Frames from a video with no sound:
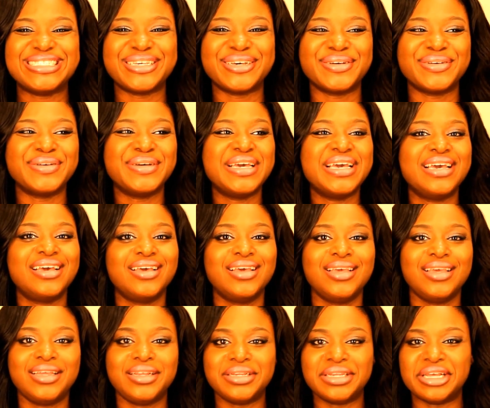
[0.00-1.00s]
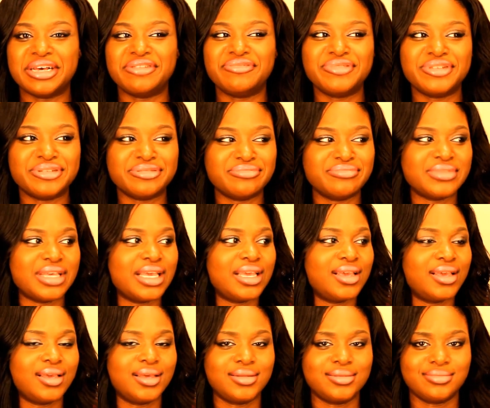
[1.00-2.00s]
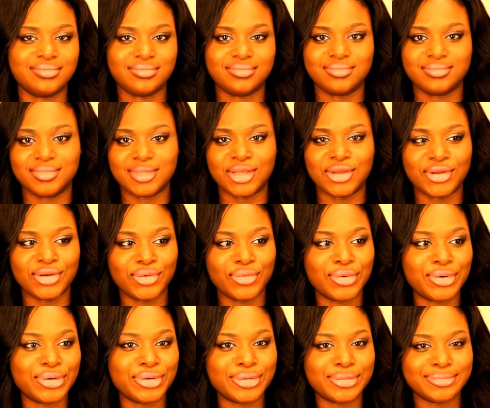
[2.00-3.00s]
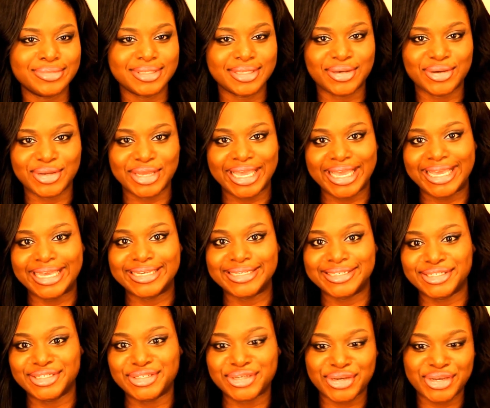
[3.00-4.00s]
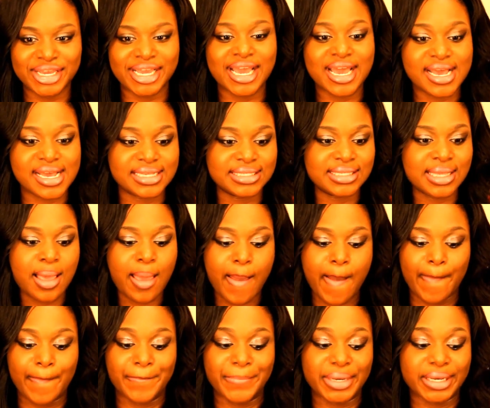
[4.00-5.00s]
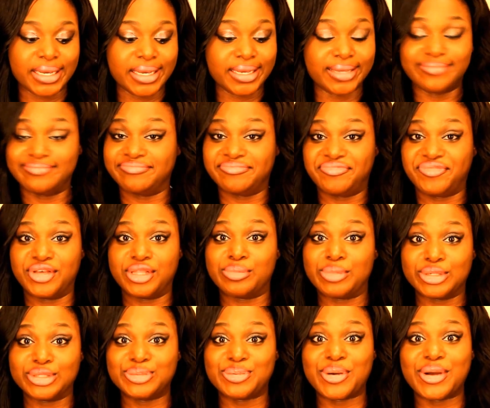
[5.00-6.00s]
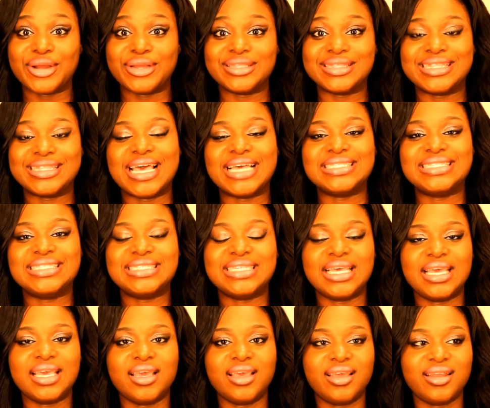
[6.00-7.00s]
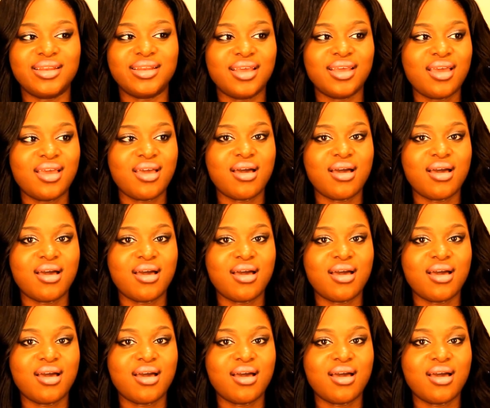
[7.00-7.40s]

so he loved them and they're in the room so I can't show you guys but for the most part that's it